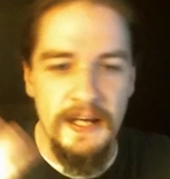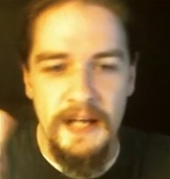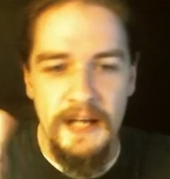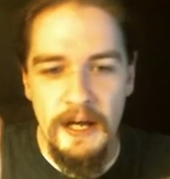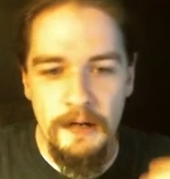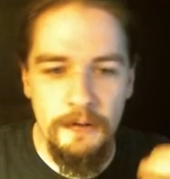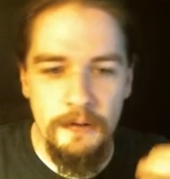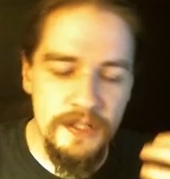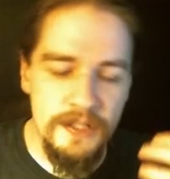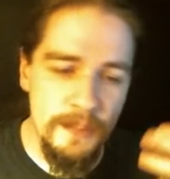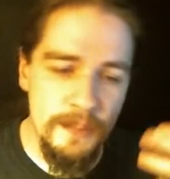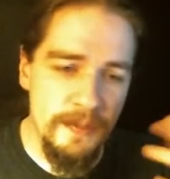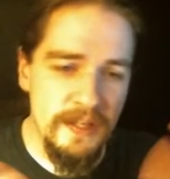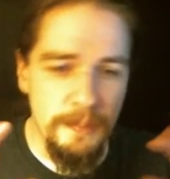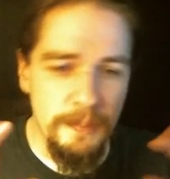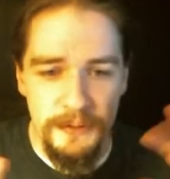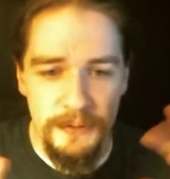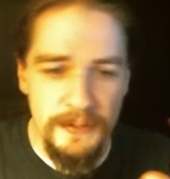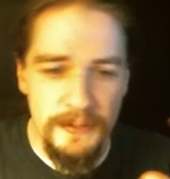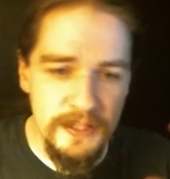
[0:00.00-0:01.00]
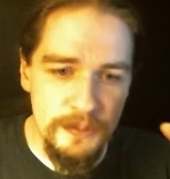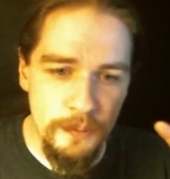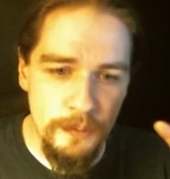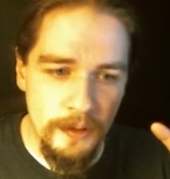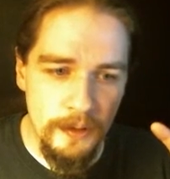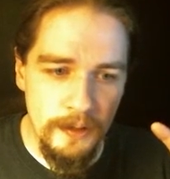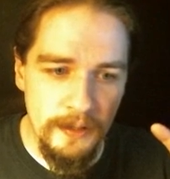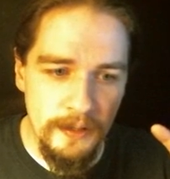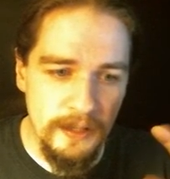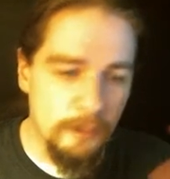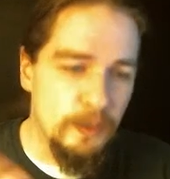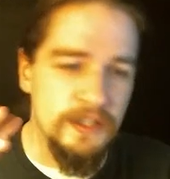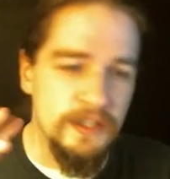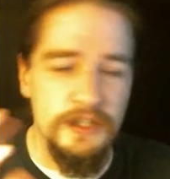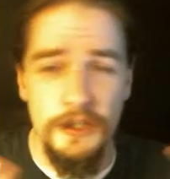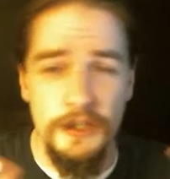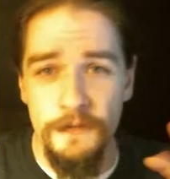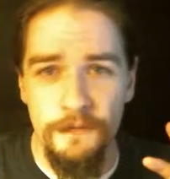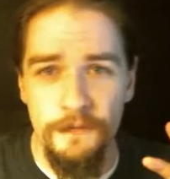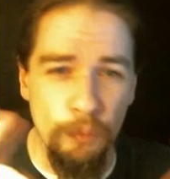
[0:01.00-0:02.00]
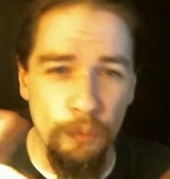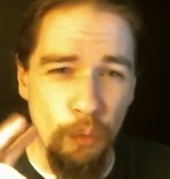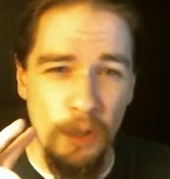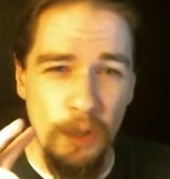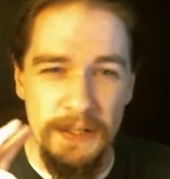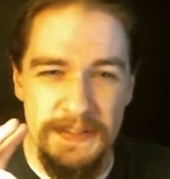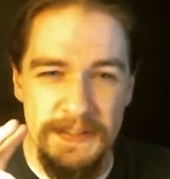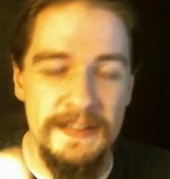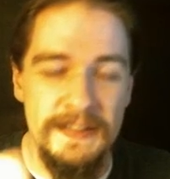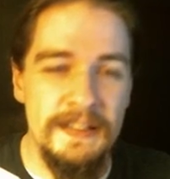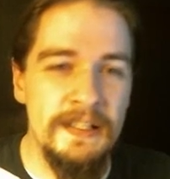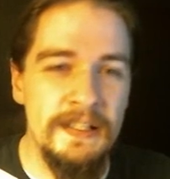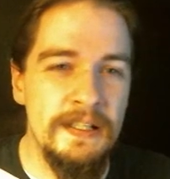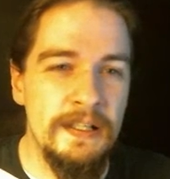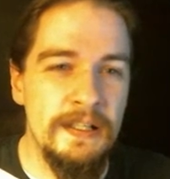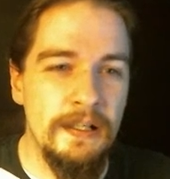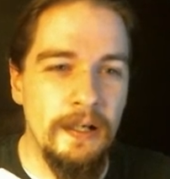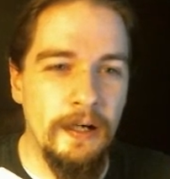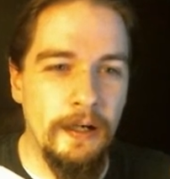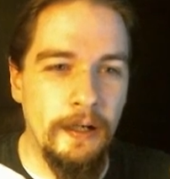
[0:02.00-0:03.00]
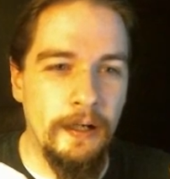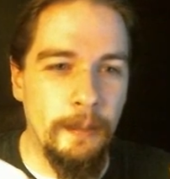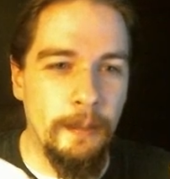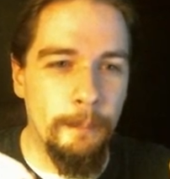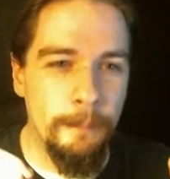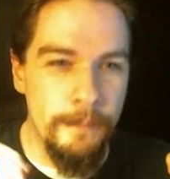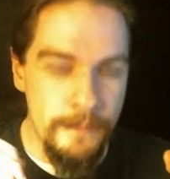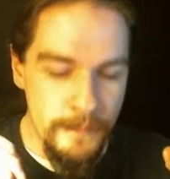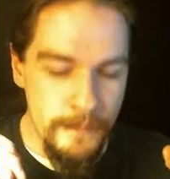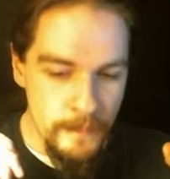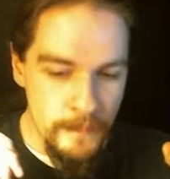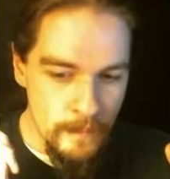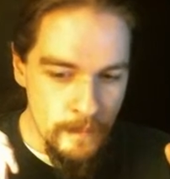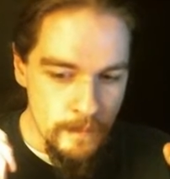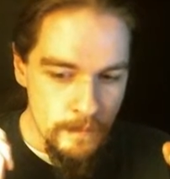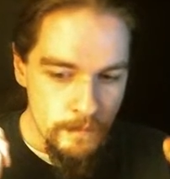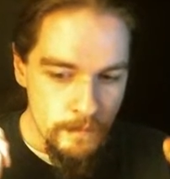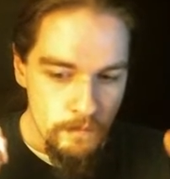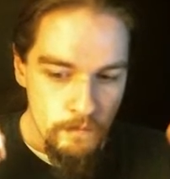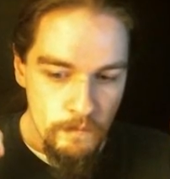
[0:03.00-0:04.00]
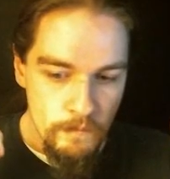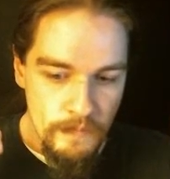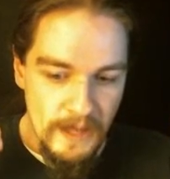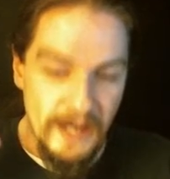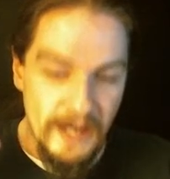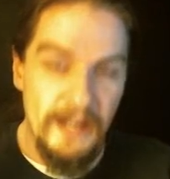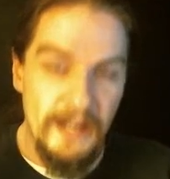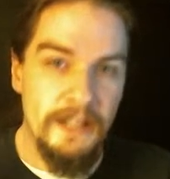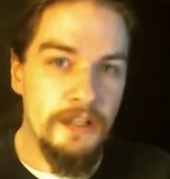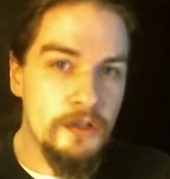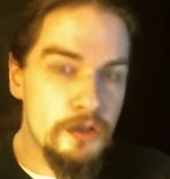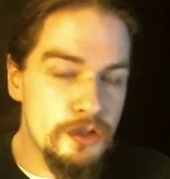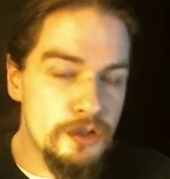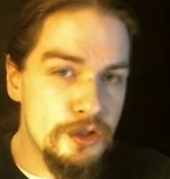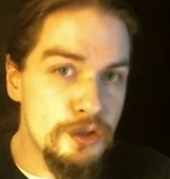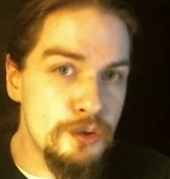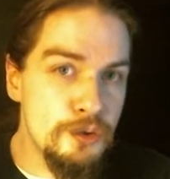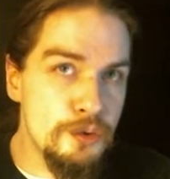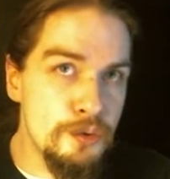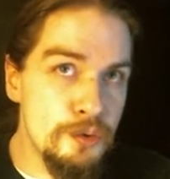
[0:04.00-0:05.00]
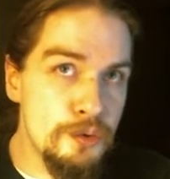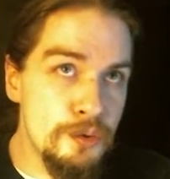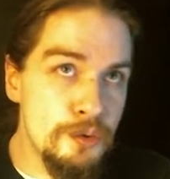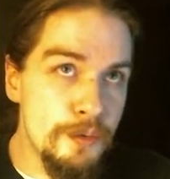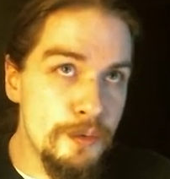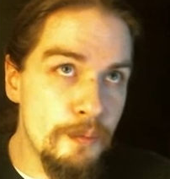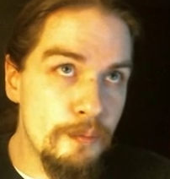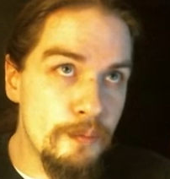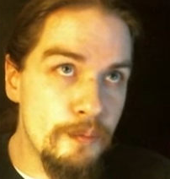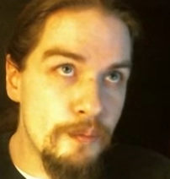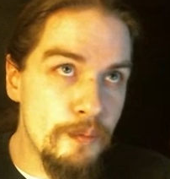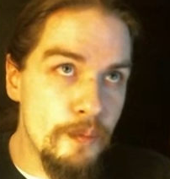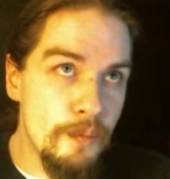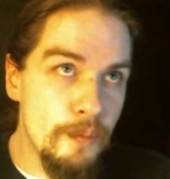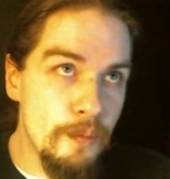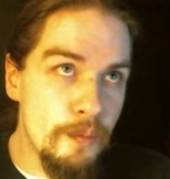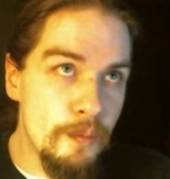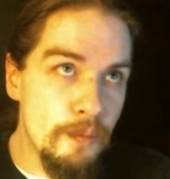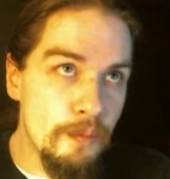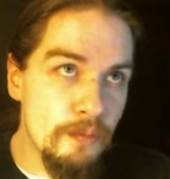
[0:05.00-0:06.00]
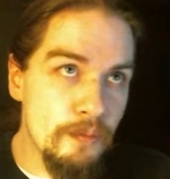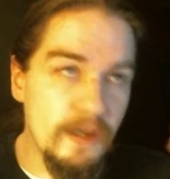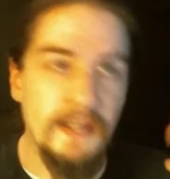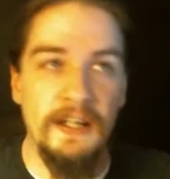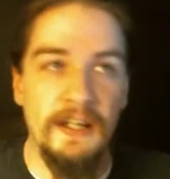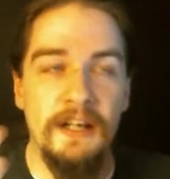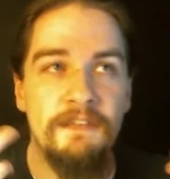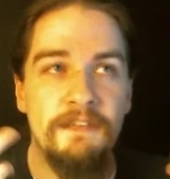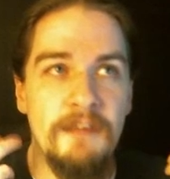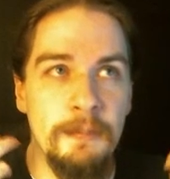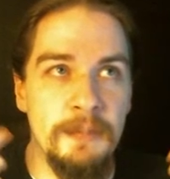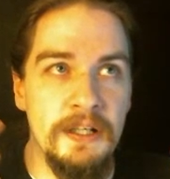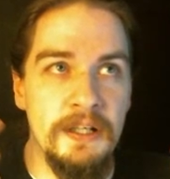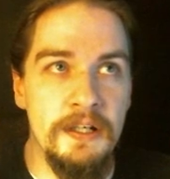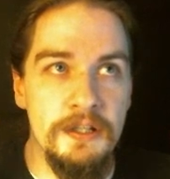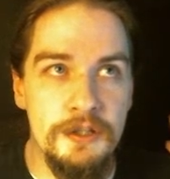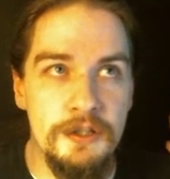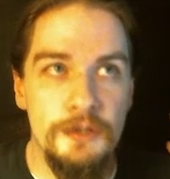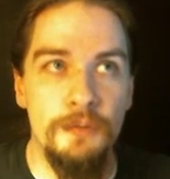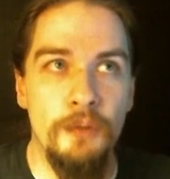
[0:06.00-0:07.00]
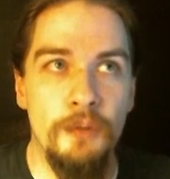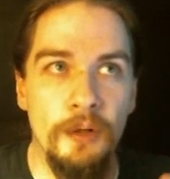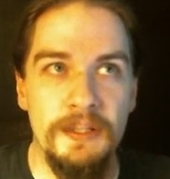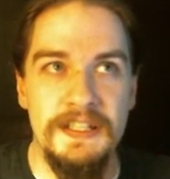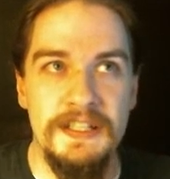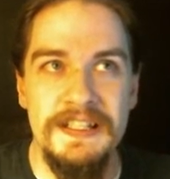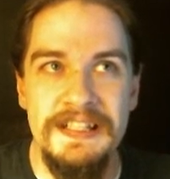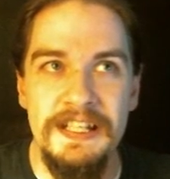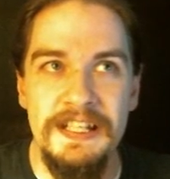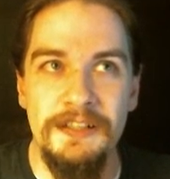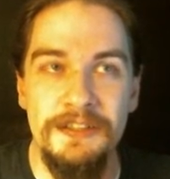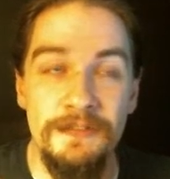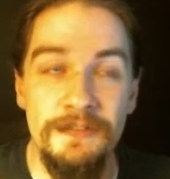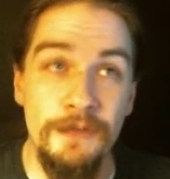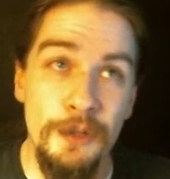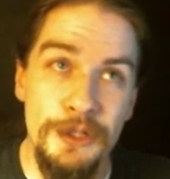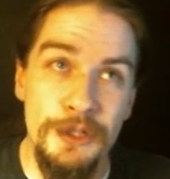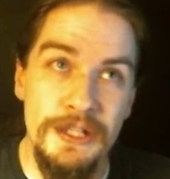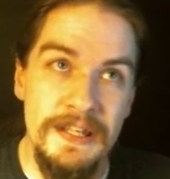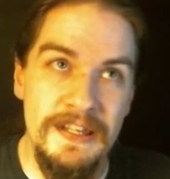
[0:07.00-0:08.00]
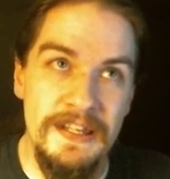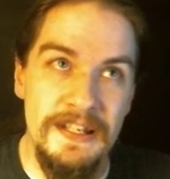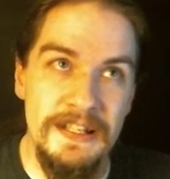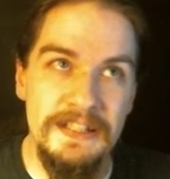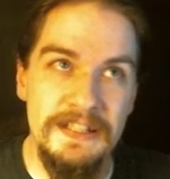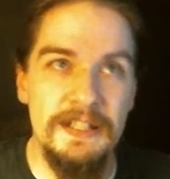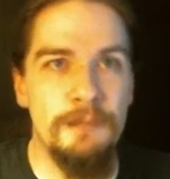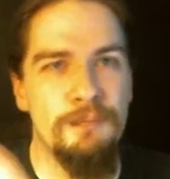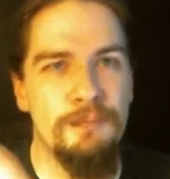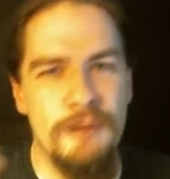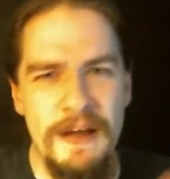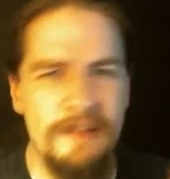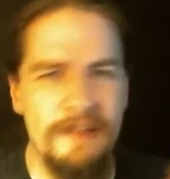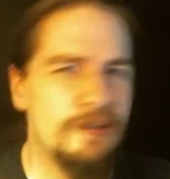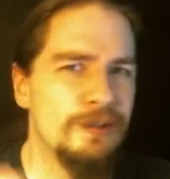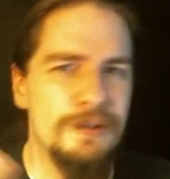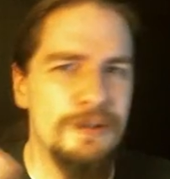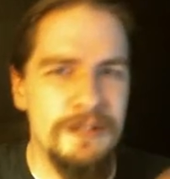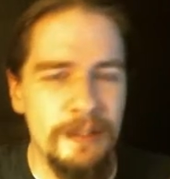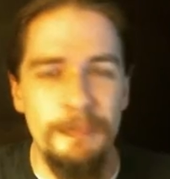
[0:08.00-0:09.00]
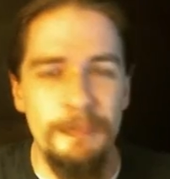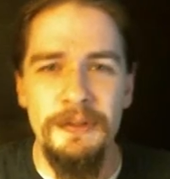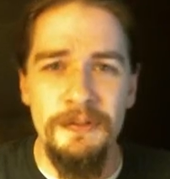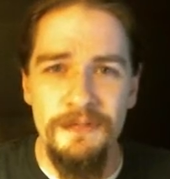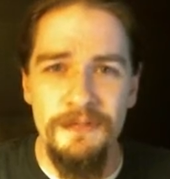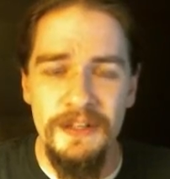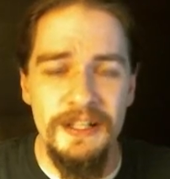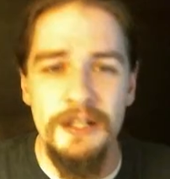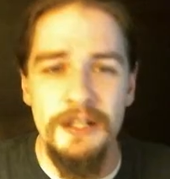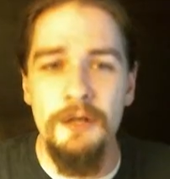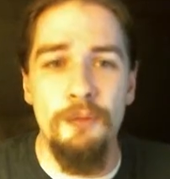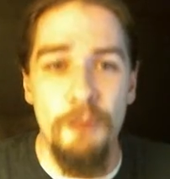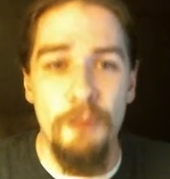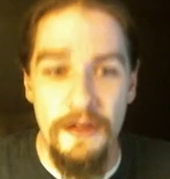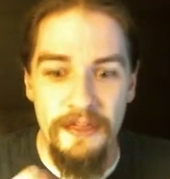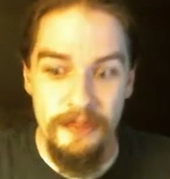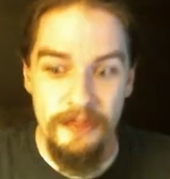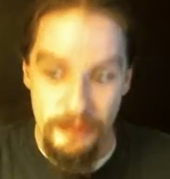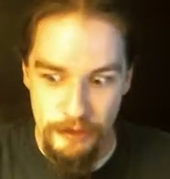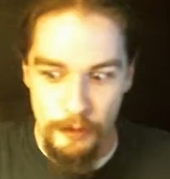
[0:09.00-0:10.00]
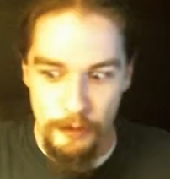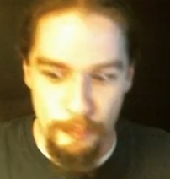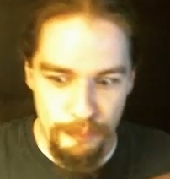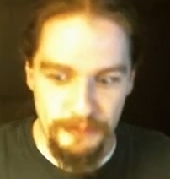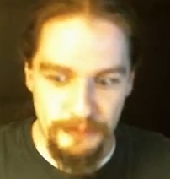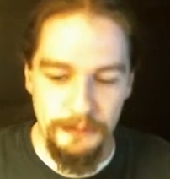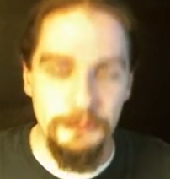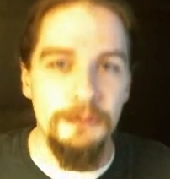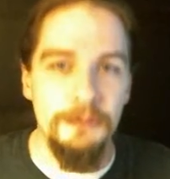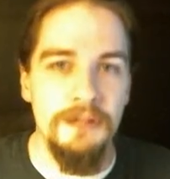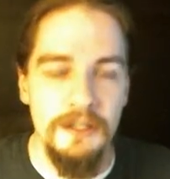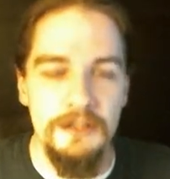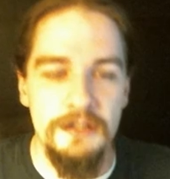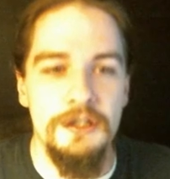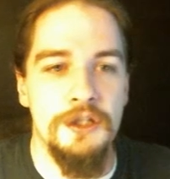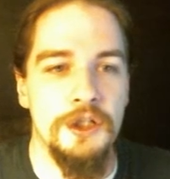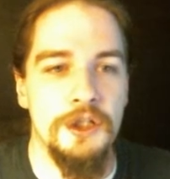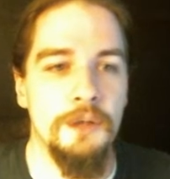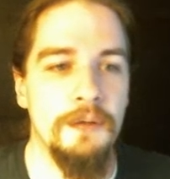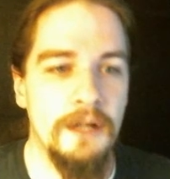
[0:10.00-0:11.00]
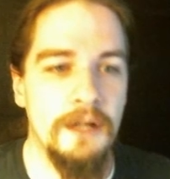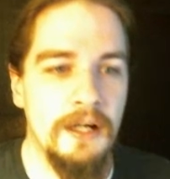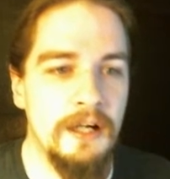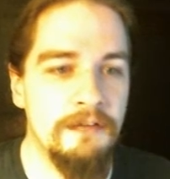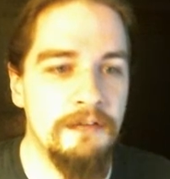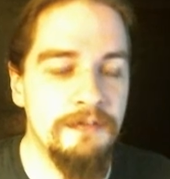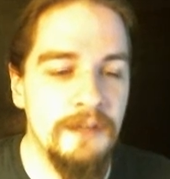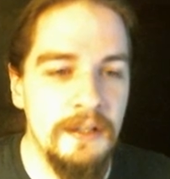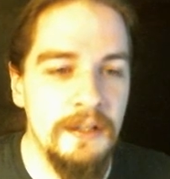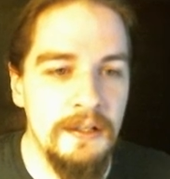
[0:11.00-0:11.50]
how some of the abilities work and what's good for what. I could do, like, if I'm going to do more detailed devotion things, I'd rather do it in a build video with the build to show it off.